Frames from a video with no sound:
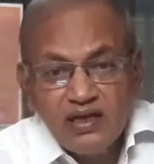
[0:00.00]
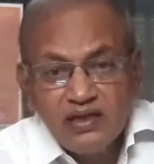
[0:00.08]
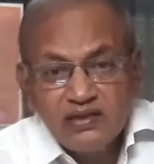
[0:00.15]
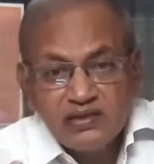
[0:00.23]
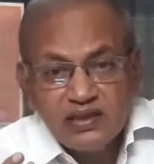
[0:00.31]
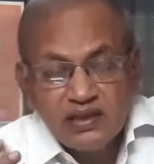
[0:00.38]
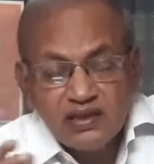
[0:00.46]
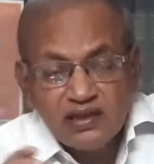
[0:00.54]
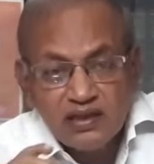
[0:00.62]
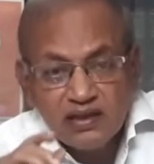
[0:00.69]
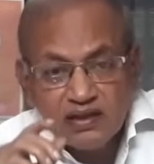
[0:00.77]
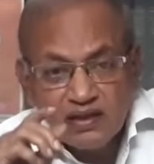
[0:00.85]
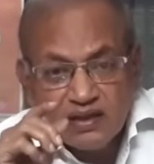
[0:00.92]
See,
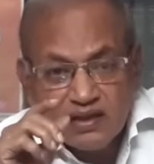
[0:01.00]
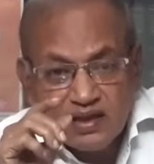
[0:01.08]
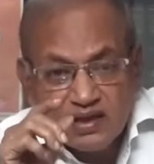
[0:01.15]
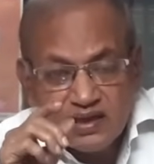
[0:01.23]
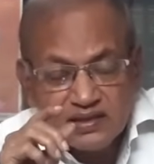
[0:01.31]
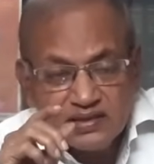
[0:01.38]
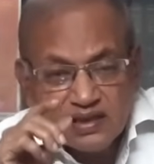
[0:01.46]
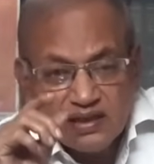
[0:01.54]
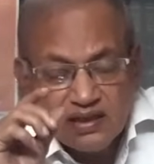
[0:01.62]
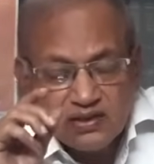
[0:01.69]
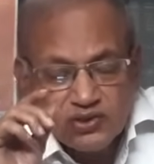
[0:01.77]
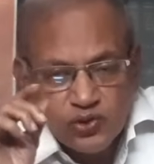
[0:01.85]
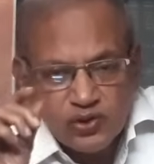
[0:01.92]
it is the
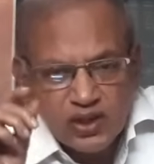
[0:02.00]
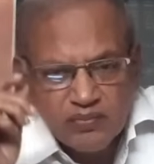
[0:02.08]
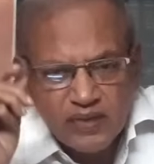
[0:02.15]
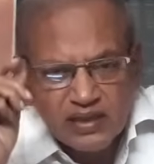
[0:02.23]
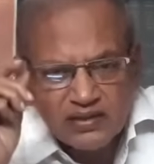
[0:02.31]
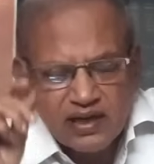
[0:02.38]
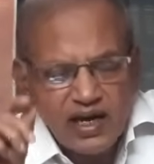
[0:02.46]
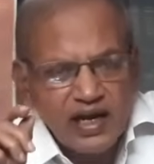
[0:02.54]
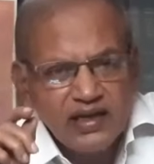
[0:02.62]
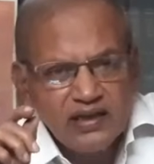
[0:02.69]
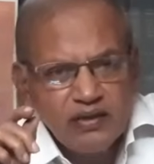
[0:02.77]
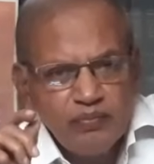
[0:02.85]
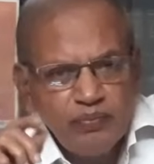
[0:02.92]
Jyoti means
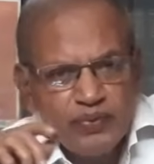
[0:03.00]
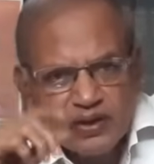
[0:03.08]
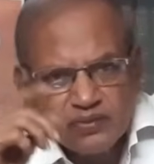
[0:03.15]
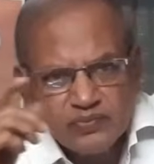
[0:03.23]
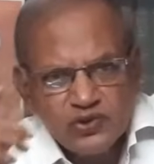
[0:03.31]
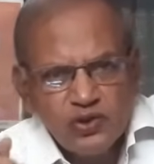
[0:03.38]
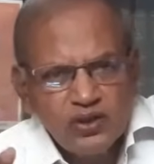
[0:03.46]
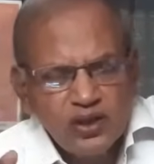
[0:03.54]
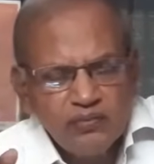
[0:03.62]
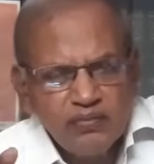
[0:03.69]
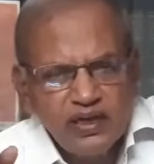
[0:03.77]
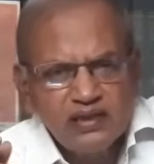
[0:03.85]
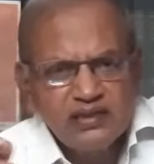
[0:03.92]
light, Perunjothi
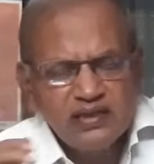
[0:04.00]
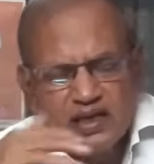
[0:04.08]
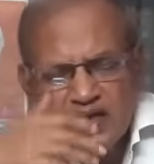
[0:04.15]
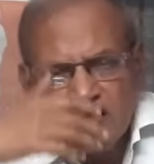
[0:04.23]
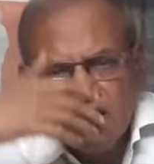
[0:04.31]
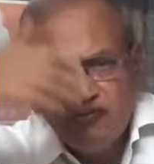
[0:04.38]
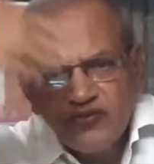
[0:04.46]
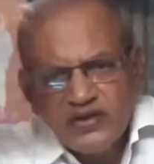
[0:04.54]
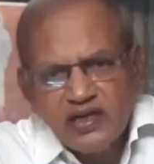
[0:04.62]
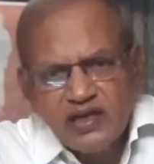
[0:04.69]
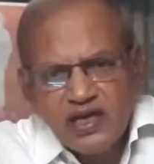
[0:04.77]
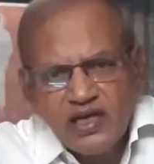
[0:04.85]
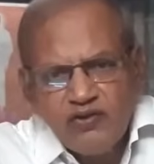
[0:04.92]
means
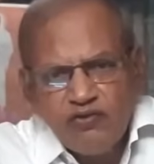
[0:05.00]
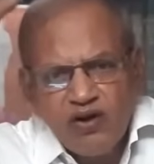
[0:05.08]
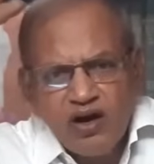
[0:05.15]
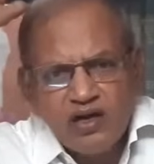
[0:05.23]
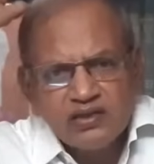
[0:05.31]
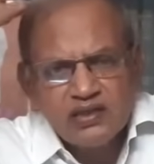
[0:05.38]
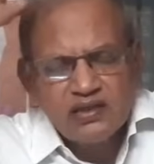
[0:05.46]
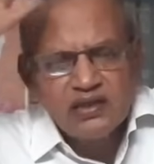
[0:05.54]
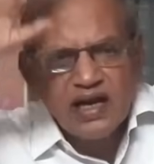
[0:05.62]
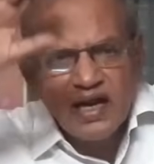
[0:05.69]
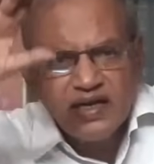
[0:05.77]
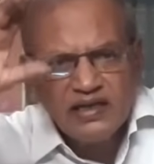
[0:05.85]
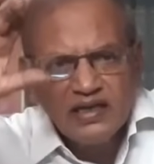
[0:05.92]
infinitely vast
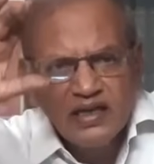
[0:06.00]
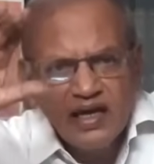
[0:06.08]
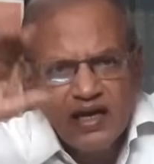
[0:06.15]
light,